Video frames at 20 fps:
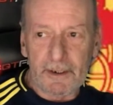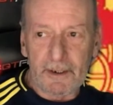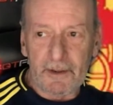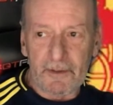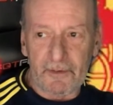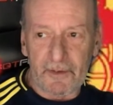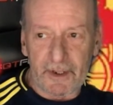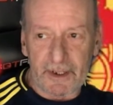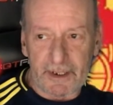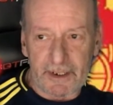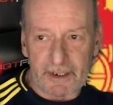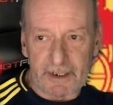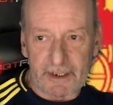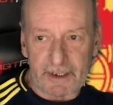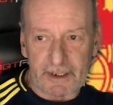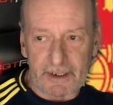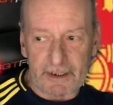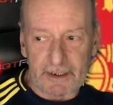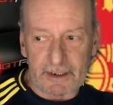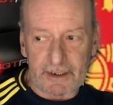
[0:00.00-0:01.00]

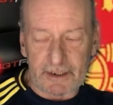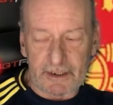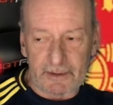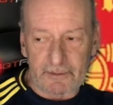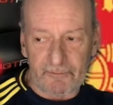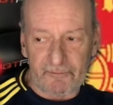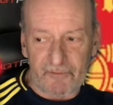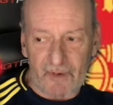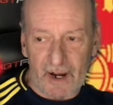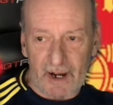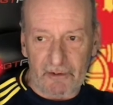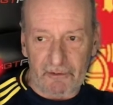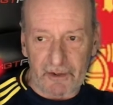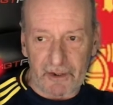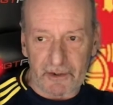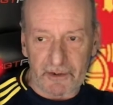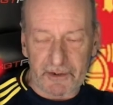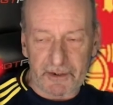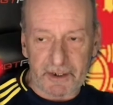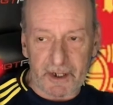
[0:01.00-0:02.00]
the
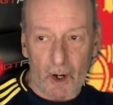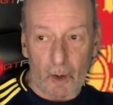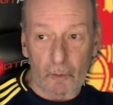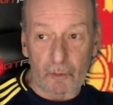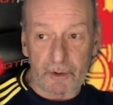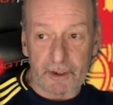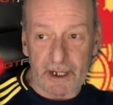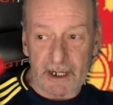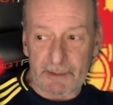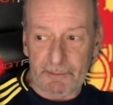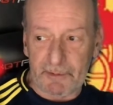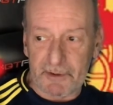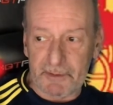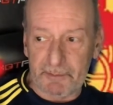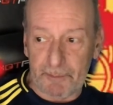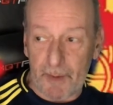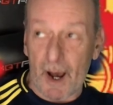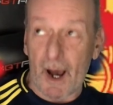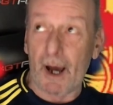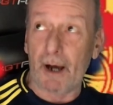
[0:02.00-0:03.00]
various goalkeepers,
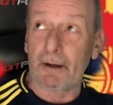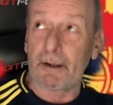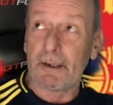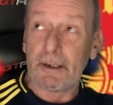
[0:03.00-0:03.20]
but